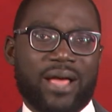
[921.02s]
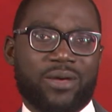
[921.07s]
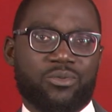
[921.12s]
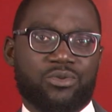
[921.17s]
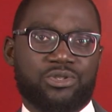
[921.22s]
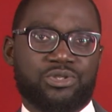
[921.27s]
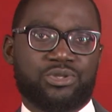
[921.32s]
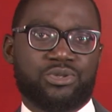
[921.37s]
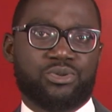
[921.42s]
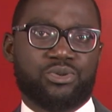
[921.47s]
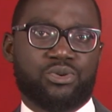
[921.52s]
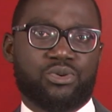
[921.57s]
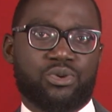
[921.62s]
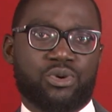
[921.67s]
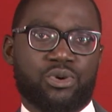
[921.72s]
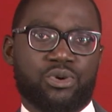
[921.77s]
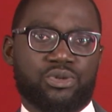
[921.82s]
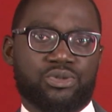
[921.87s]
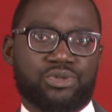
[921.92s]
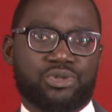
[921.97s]
would you
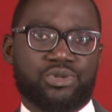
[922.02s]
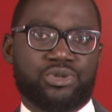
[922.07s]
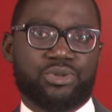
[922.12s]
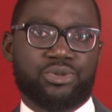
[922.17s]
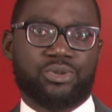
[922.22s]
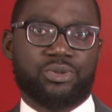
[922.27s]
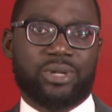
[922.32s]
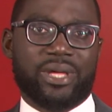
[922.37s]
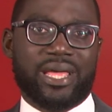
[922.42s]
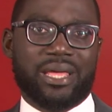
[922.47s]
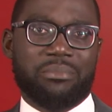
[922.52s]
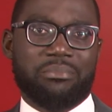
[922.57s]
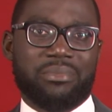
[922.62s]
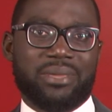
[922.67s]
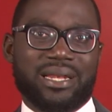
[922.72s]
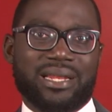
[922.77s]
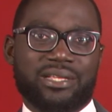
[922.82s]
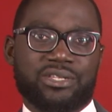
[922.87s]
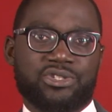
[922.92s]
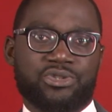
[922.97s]
go to a
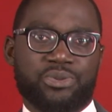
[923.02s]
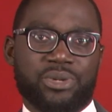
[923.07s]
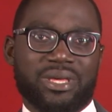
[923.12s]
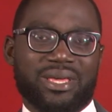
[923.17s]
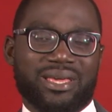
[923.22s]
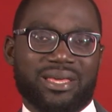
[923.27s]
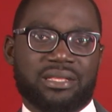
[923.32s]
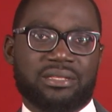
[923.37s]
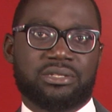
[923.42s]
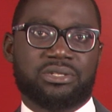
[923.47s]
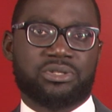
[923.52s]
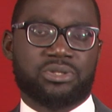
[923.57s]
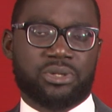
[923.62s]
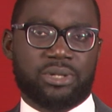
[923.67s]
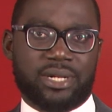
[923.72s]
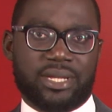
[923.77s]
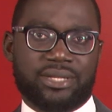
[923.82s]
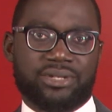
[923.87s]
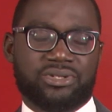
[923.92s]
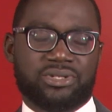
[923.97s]
military
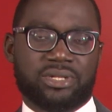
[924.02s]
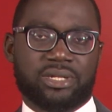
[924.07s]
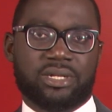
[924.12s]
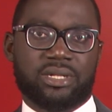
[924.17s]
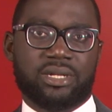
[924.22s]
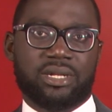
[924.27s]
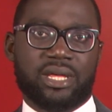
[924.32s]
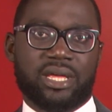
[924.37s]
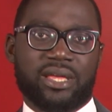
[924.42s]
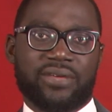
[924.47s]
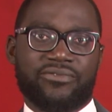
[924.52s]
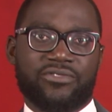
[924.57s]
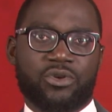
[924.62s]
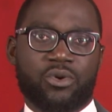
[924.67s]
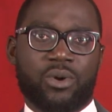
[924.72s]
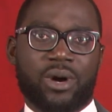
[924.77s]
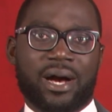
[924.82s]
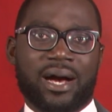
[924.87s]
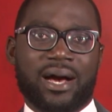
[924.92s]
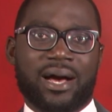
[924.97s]
installation if
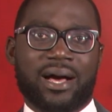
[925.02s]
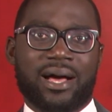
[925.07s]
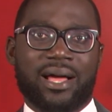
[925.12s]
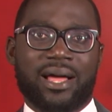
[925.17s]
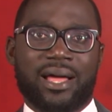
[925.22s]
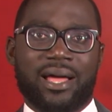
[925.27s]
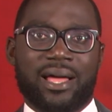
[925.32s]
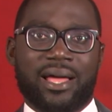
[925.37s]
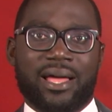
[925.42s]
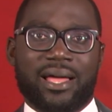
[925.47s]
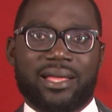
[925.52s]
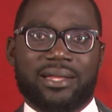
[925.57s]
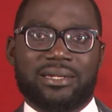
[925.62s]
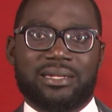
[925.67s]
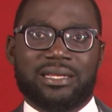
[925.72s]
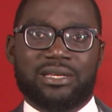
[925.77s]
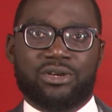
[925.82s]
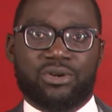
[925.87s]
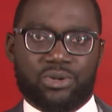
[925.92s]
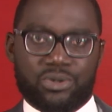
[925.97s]
you are
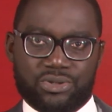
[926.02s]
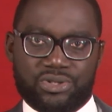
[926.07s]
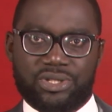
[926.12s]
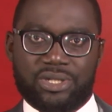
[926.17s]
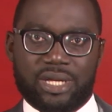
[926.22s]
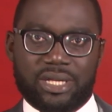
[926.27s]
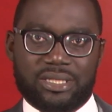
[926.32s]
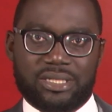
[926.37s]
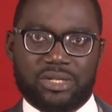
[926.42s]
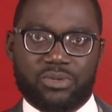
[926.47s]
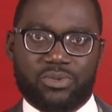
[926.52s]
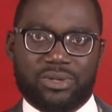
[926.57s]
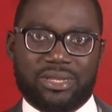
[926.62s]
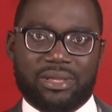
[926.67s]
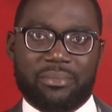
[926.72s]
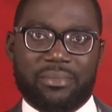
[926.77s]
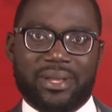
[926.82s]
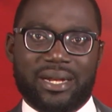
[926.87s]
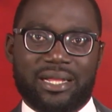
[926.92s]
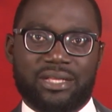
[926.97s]
negotiating with
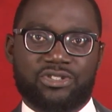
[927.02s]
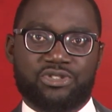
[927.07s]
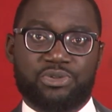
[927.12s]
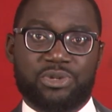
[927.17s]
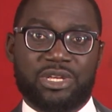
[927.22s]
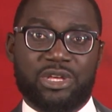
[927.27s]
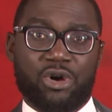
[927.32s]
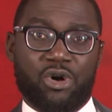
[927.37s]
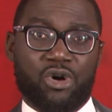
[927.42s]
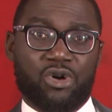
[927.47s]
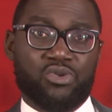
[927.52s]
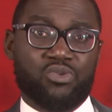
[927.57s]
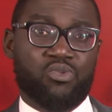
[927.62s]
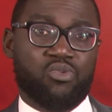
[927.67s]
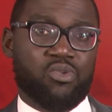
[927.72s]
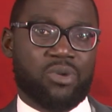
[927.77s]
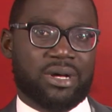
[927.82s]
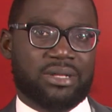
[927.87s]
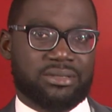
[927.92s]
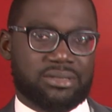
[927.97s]
the military
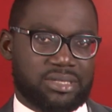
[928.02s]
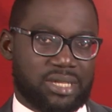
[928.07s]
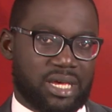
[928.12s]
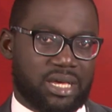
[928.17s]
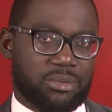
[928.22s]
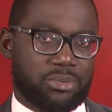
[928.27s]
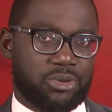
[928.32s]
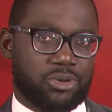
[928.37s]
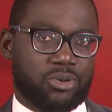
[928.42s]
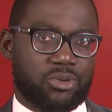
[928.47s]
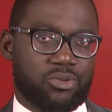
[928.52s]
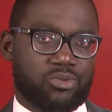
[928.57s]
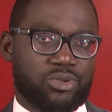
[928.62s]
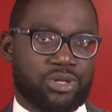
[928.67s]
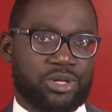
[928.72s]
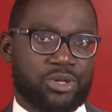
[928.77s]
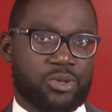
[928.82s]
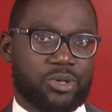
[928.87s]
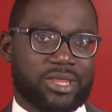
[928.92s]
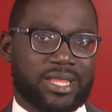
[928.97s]
on one table?
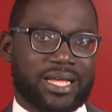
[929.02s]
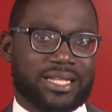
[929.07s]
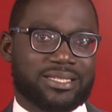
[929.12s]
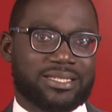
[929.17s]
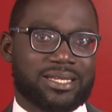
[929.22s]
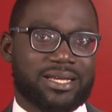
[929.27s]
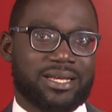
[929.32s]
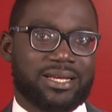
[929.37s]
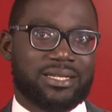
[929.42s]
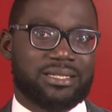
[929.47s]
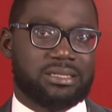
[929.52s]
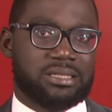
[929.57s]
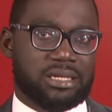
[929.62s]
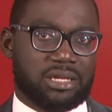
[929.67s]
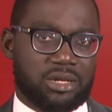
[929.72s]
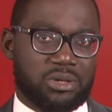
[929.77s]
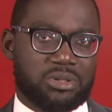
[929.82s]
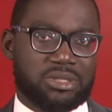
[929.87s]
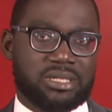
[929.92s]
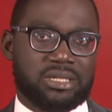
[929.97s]
We know that
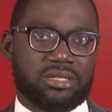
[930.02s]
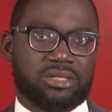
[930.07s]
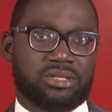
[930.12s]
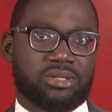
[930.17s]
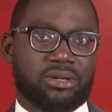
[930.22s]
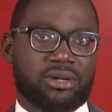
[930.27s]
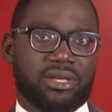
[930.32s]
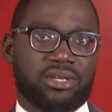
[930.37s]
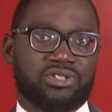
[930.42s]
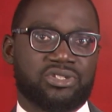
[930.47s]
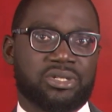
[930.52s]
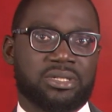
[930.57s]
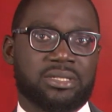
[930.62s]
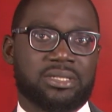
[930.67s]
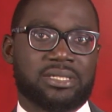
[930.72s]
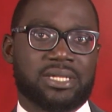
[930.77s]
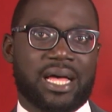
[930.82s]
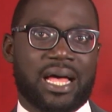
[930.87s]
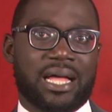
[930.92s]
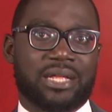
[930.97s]
security
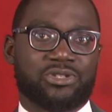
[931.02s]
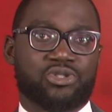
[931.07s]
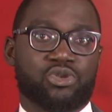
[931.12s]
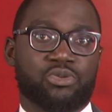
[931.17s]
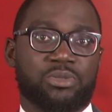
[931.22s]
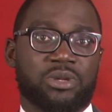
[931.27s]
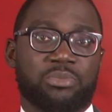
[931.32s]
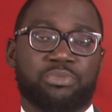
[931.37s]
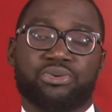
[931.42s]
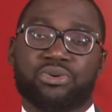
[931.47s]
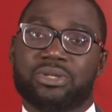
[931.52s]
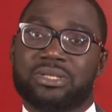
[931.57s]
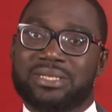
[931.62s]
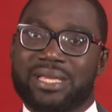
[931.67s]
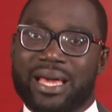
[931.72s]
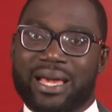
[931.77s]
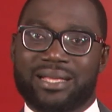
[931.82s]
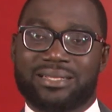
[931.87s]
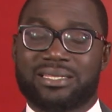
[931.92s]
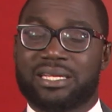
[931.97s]
installations are to be
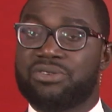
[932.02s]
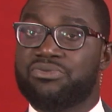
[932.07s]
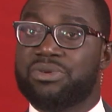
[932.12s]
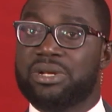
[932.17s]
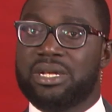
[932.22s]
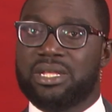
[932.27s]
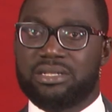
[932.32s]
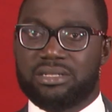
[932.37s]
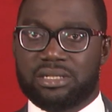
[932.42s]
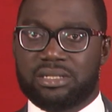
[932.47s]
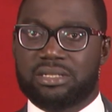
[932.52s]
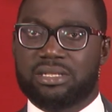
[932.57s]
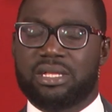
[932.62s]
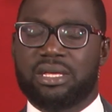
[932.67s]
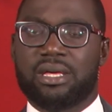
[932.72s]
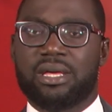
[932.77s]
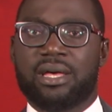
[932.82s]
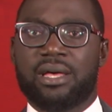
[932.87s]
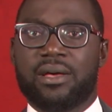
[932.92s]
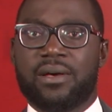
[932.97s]
protected
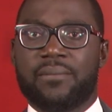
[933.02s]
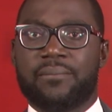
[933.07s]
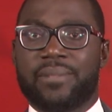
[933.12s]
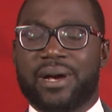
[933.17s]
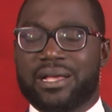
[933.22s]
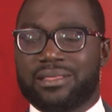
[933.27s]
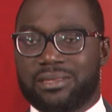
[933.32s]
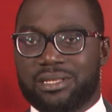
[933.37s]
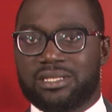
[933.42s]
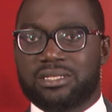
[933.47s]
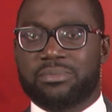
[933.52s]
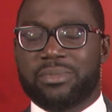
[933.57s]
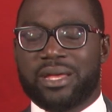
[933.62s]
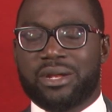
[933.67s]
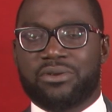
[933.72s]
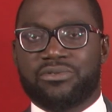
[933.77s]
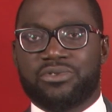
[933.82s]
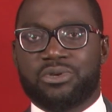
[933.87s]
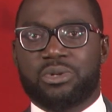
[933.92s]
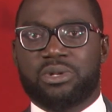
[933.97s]
religiously by these
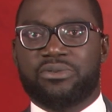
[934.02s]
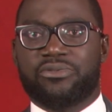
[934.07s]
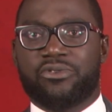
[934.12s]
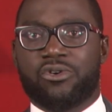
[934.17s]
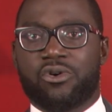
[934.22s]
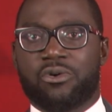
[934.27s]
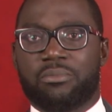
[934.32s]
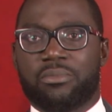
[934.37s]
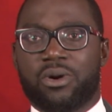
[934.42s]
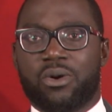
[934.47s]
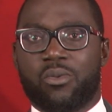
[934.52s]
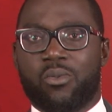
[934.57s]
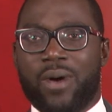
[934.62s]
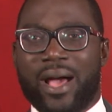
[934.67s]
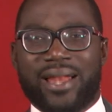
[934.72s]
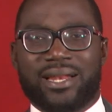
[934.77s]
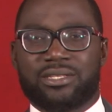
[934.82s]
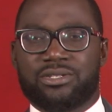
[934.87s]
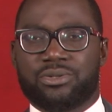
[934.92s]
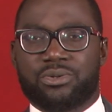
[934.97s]
men of uniform.
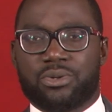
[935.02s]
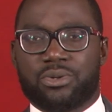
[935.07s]
Why did